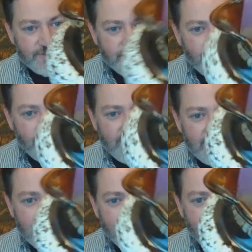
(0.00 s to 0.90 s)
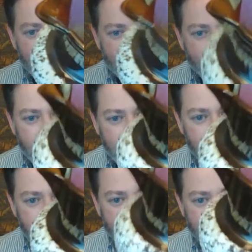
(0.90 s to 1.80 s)
So even that
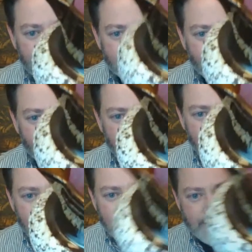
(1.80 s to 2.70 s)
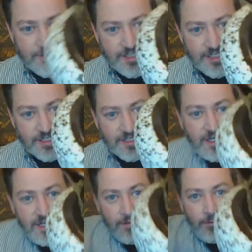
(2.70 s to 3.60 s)
pink, that little pink
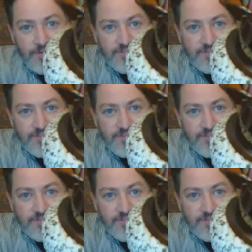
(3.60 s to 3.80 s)
interior with